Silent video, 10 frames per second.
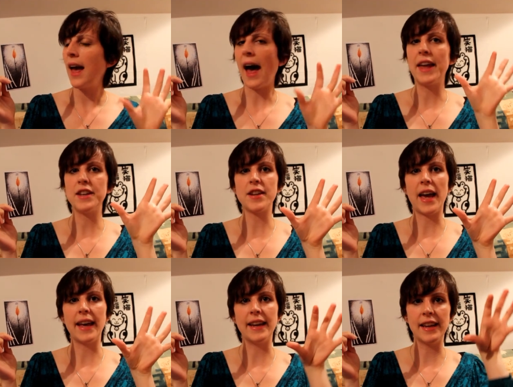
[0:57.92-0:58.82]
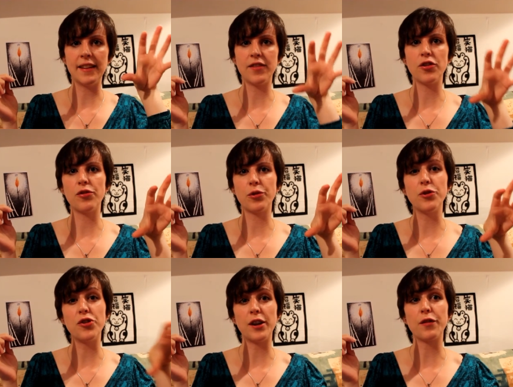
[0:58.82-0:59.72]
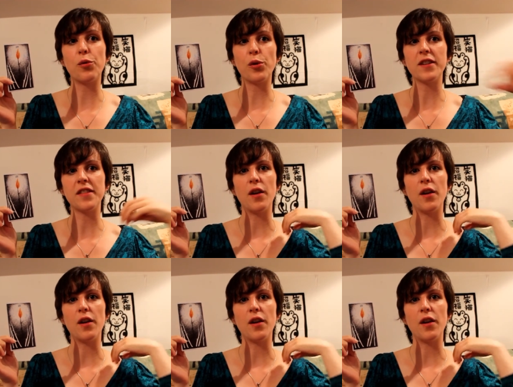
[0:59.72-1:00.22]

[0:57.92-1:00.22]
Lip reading: And it is through sheer force